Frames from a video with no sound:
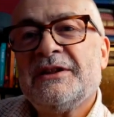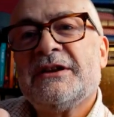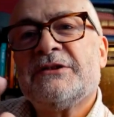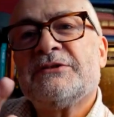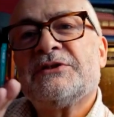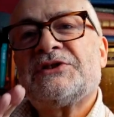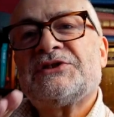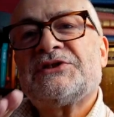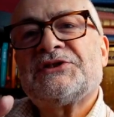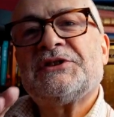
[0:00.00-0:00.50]

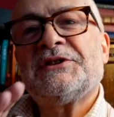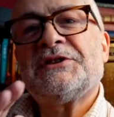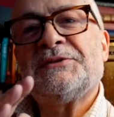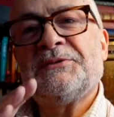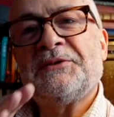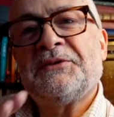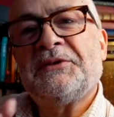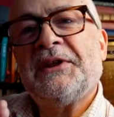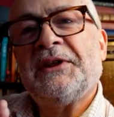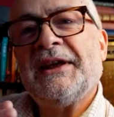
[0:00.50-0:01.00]
are certain
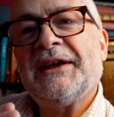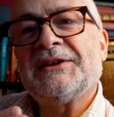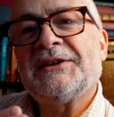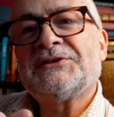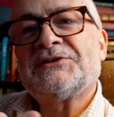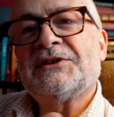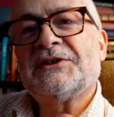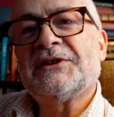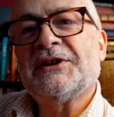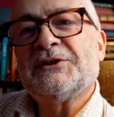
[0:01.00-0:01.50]
things
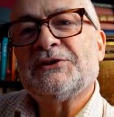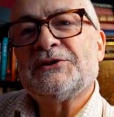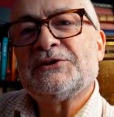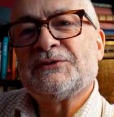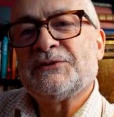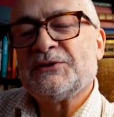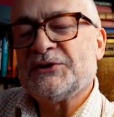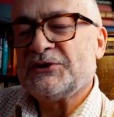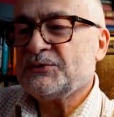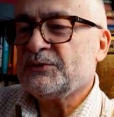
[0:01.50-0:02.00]
that those
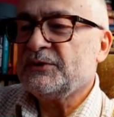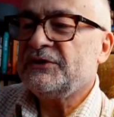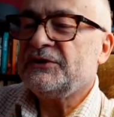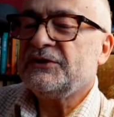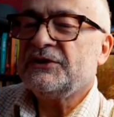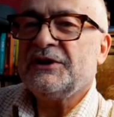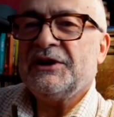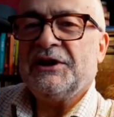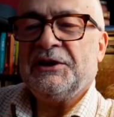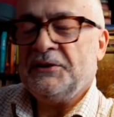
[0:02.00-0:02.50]
of us with
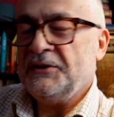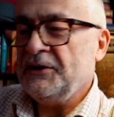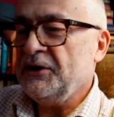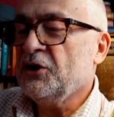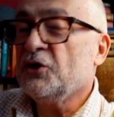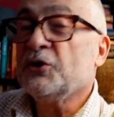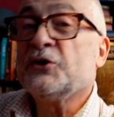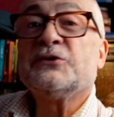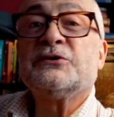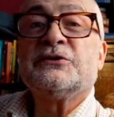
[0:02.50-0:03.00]
the
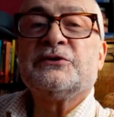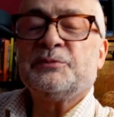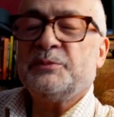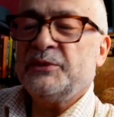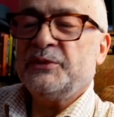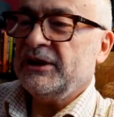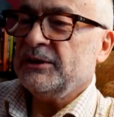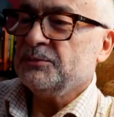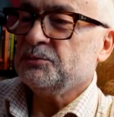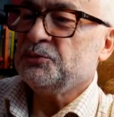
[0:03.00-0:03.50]
honour of
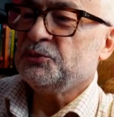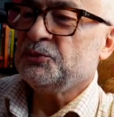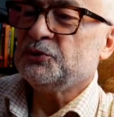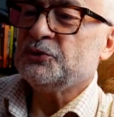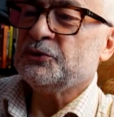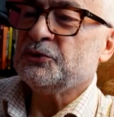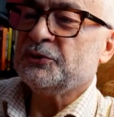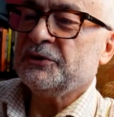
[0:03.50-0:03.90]
being born